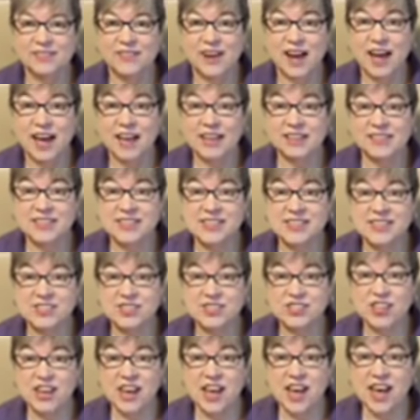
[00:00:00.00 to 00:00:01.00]
Rise
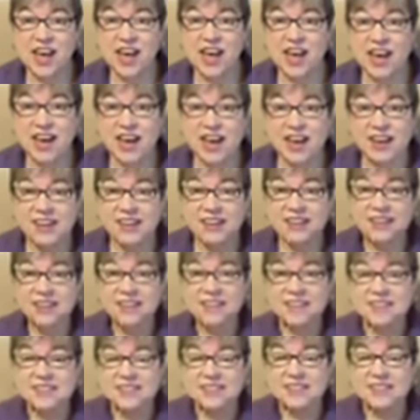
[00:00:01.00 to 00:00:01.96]
and shine.